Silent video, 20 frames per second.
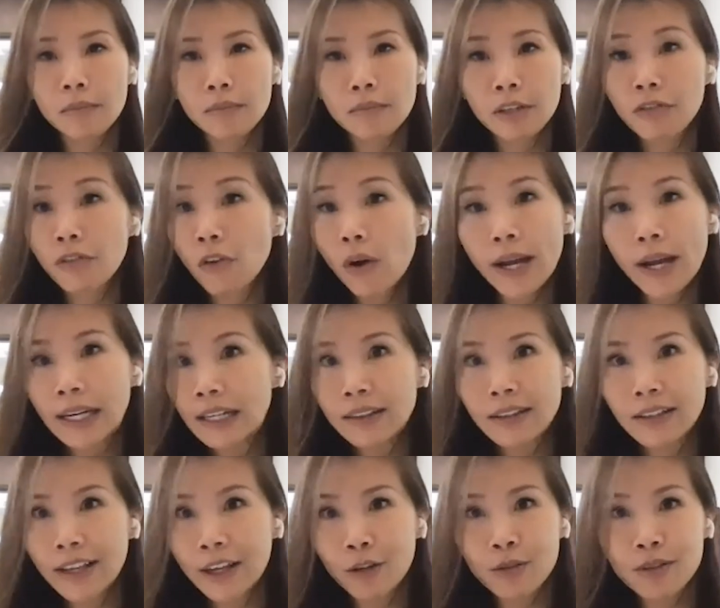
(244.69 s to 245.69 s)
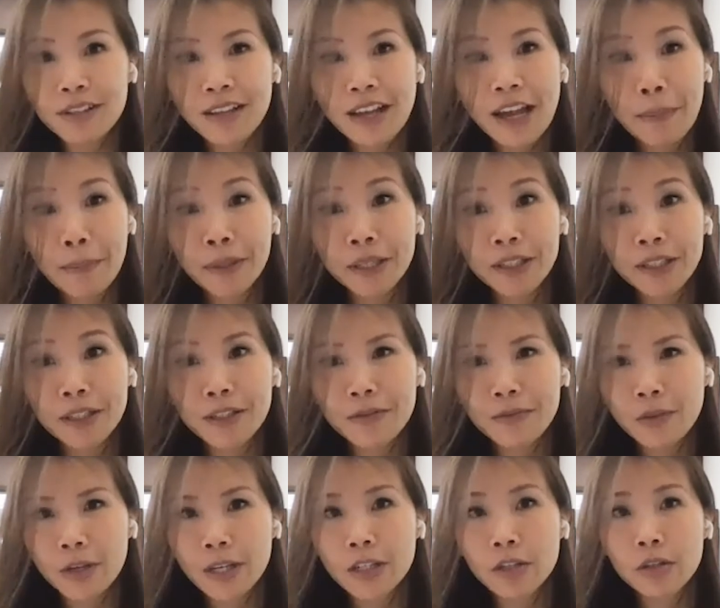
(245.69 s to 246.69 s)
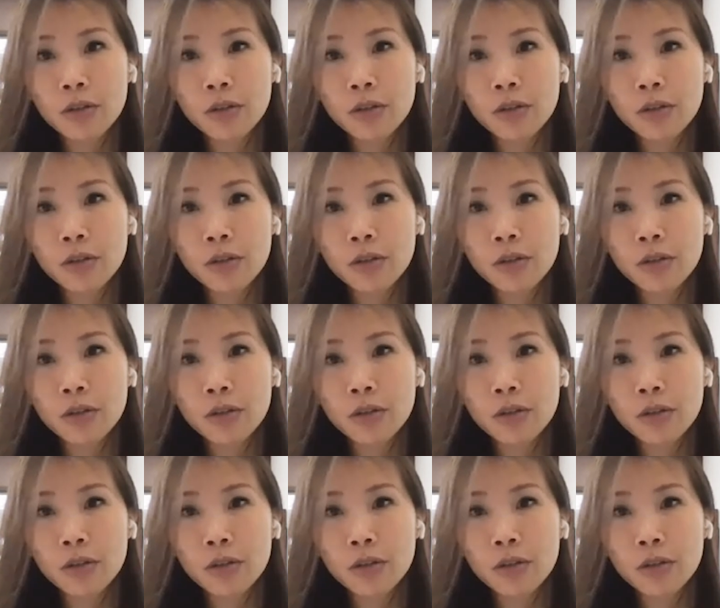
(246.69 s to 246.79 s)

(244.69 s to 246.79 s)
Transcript: before anything else happens, right?